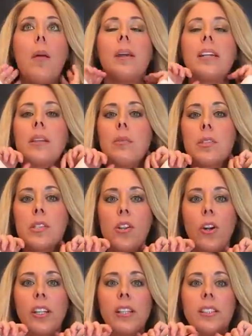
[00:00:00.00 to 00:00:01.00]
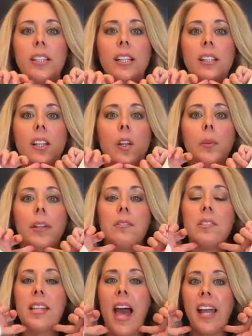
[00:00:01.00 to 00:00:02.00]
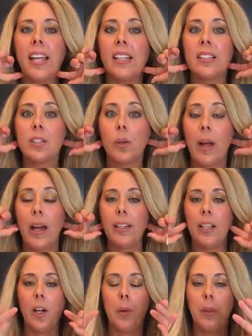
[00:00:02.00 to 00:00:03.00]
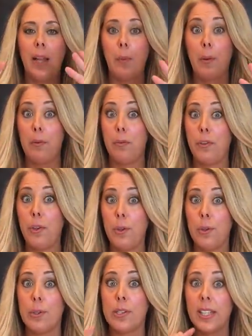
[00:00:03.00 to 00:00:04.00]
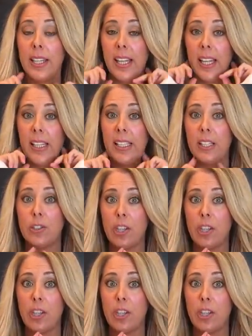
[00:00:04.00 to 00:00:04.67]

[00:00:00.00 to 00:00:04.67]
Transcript: because I'm starting to get a little bit of sagginess around here, but I refuse to get any